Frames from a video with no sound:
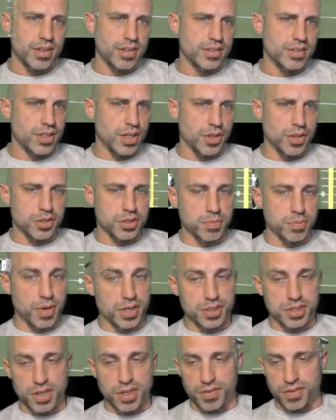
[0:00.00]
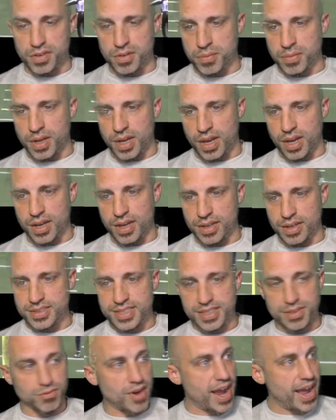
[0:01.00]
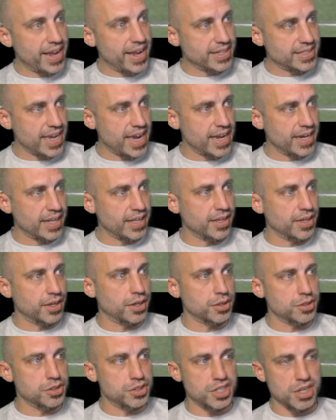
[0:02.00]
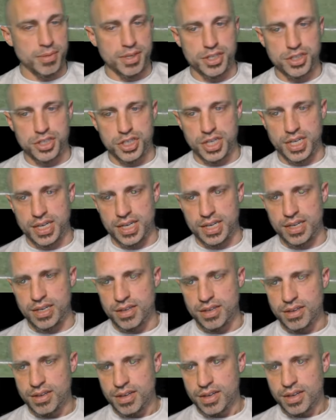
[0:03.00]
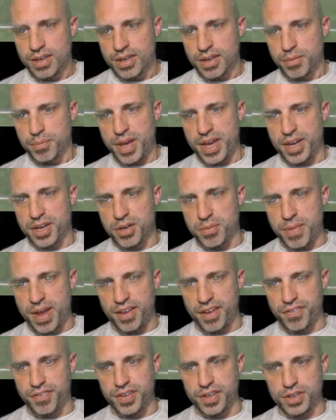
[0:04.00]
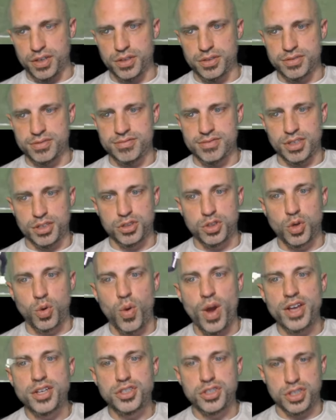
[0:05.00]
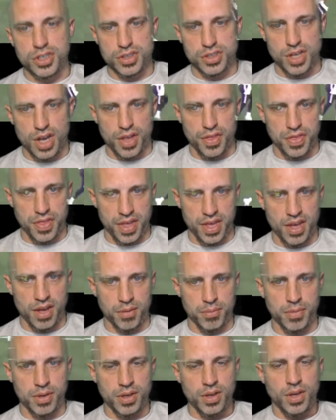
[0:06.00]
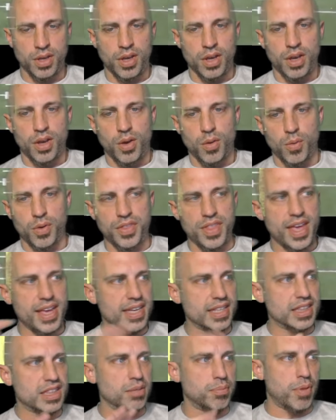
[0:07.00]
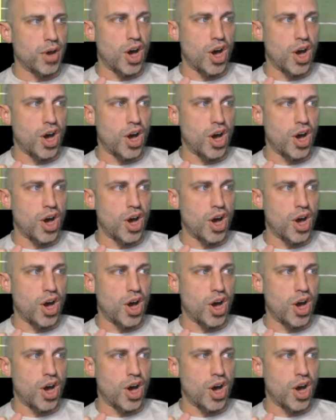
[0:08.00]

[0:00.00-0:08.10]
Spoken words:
there's a bunch of them. Ryan Tannehill, Jimmy G, Baker Mayfield. There's questions on them when they get the ball